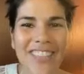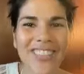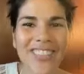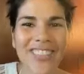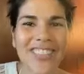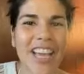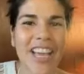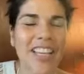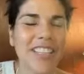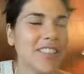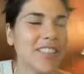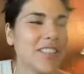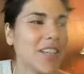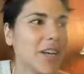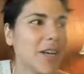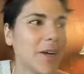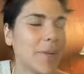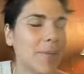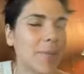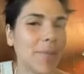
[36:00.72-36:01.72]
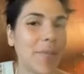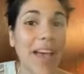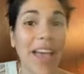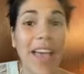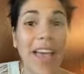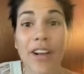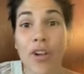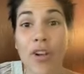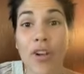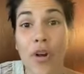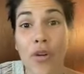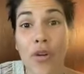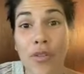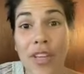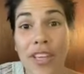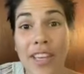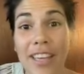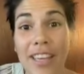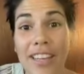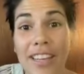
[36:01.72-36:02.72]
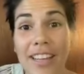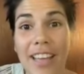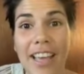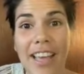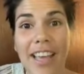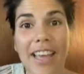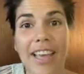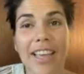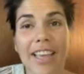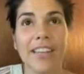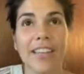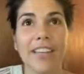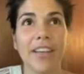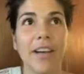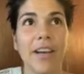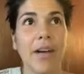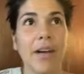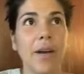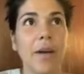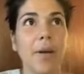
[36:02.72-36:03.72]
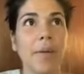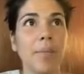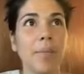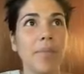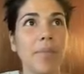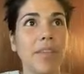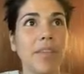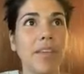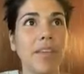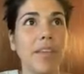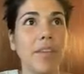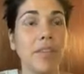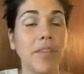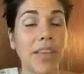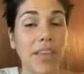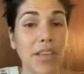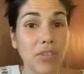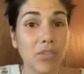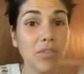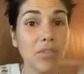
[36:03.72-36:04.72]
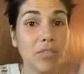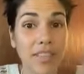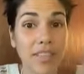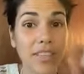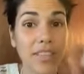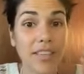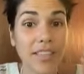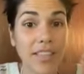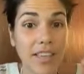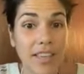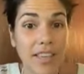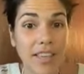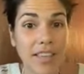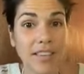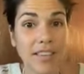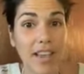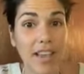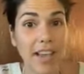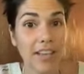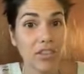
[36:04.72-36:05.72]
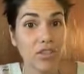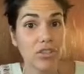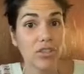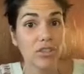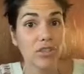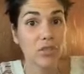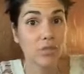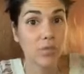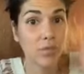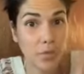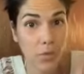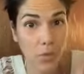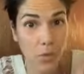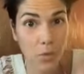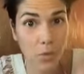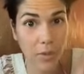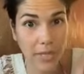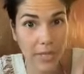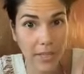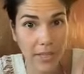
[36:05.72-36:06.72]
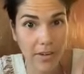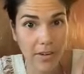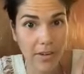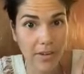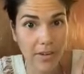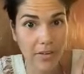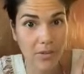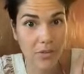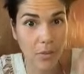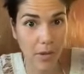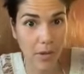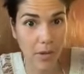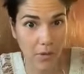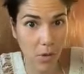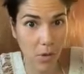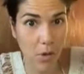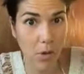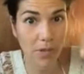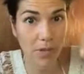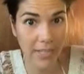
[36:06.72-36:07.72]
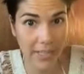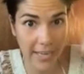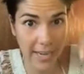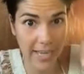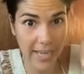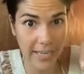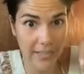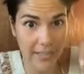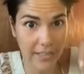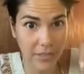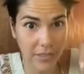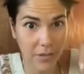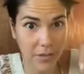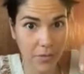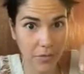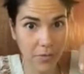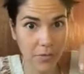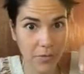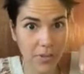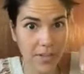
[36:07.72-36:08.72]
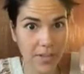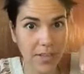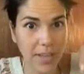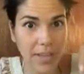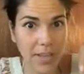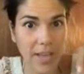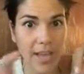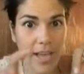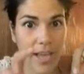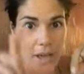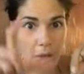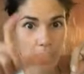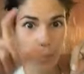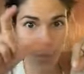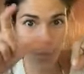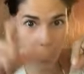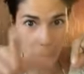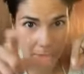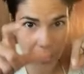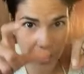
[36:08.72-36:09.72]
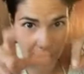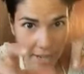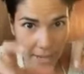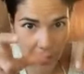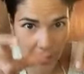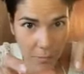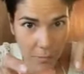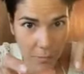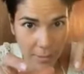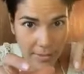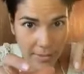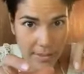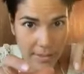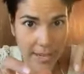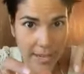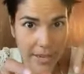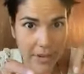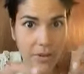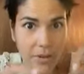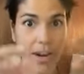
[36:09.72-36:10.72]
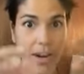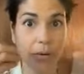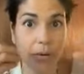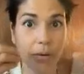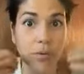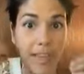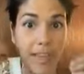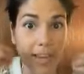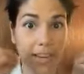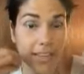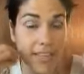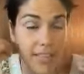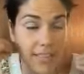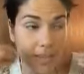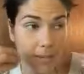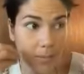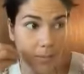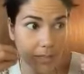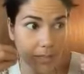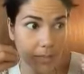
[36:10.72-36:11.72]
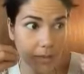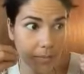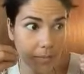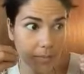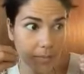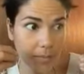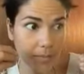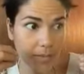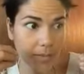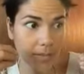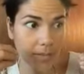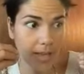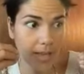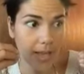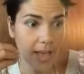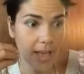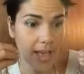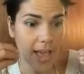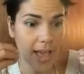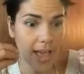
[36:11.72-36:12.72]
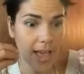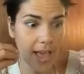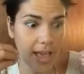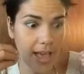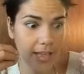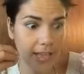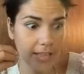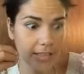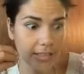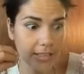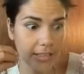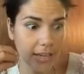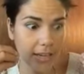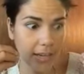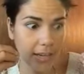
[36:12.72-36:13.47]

just had I had COVID, and the interesting thing is I just flew here, so I was COVID negative. 1.5 weeks later, I was getting symptoms, and